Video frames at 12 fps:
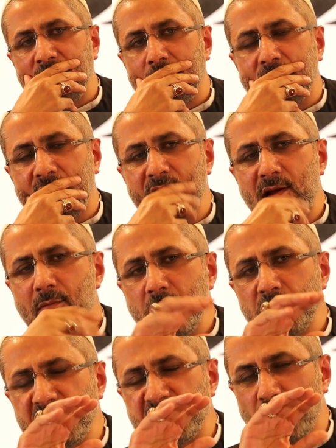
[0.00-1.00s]
now think
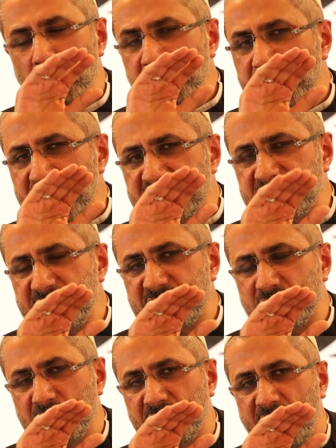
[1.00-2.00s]
about this, contrast
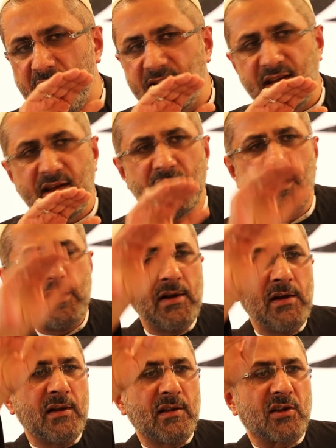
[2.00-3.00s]
this with the idea
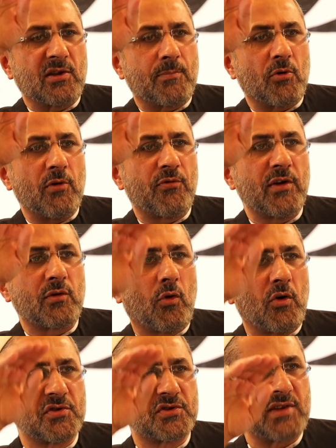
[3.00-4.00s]
that the Prophet
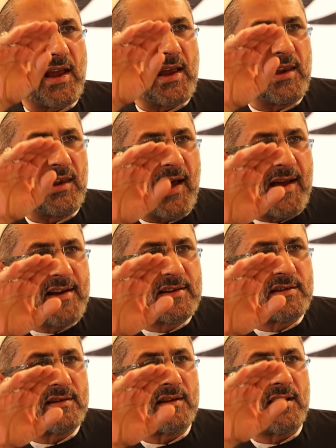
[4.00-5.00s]
was a
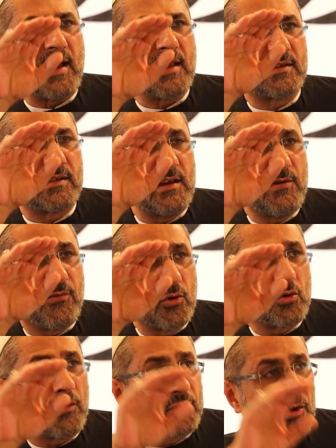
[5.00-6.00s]
light at the
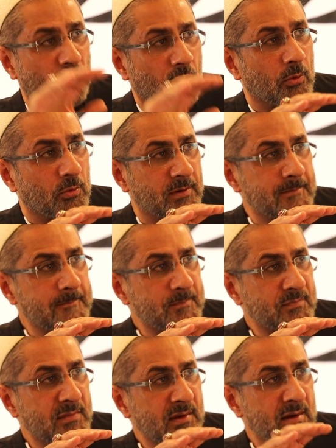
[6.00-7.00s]
foot of the throne,
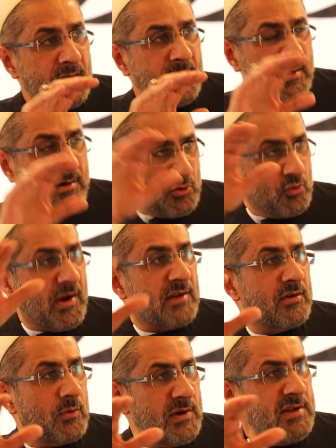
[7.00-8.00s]

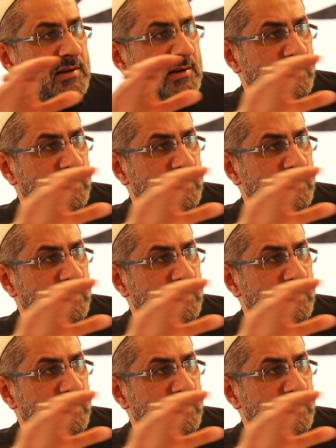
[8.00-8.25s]
together with.